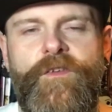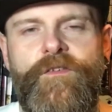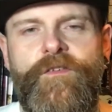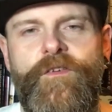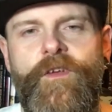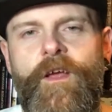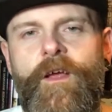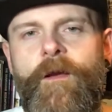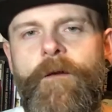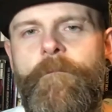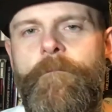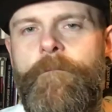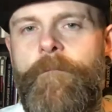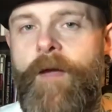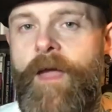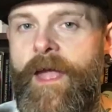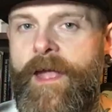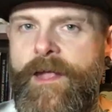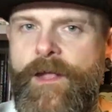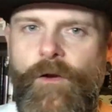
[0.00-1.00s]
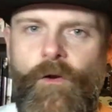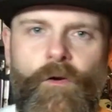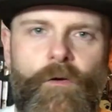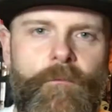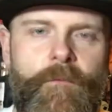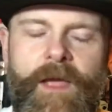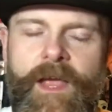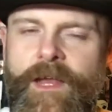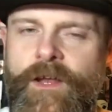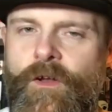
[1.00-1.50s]
which
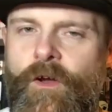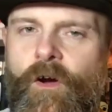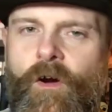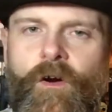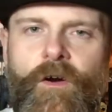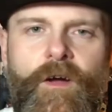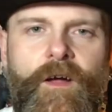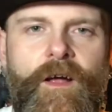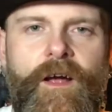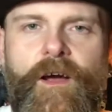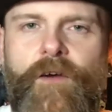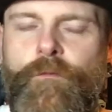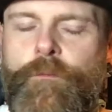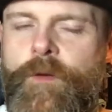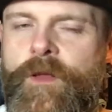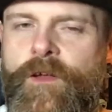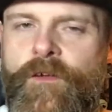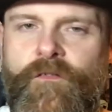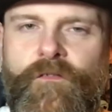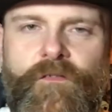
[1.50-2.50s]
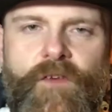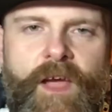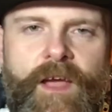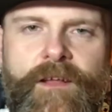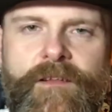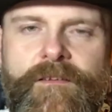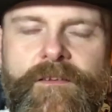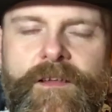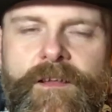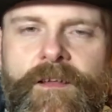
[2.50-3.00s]
may or may not have been
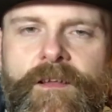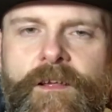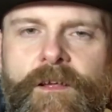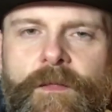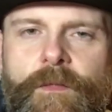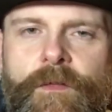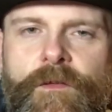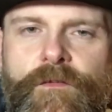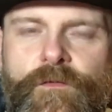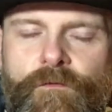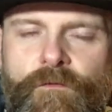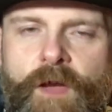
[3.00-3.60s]
affecting